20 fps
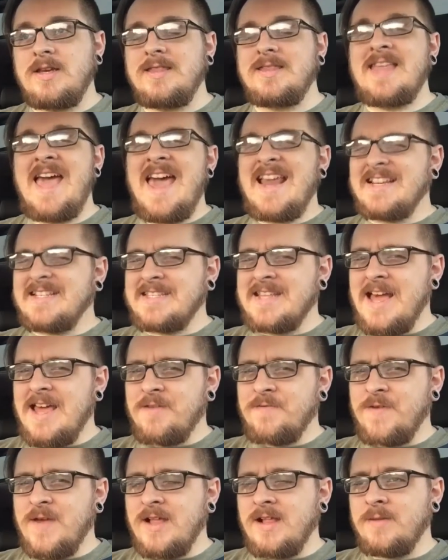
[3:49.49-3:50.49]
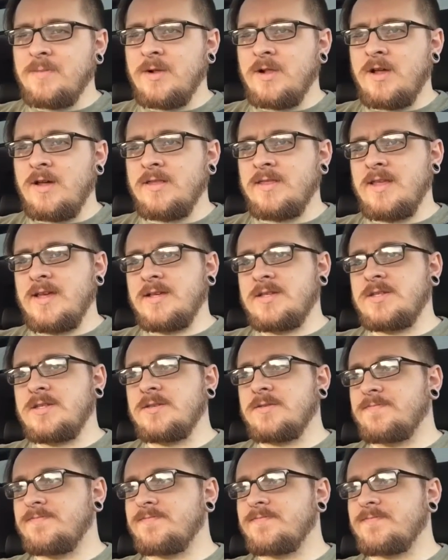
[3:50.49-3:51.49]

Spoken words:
That is not available on this.